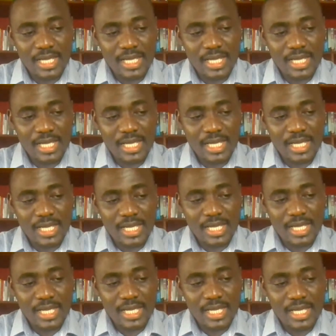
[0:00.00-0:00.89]
even at
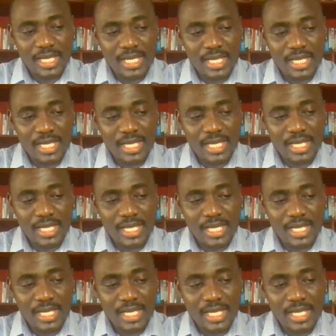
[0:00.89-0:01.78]
13, that we
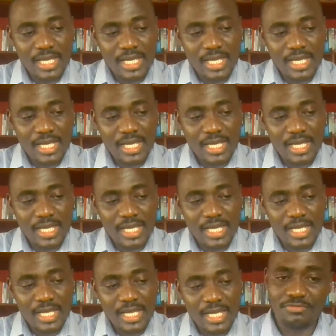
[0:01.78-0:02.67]
woke up in a
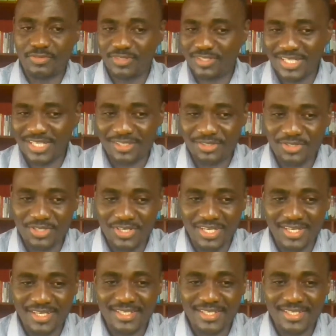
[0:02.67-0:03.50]
completely different country.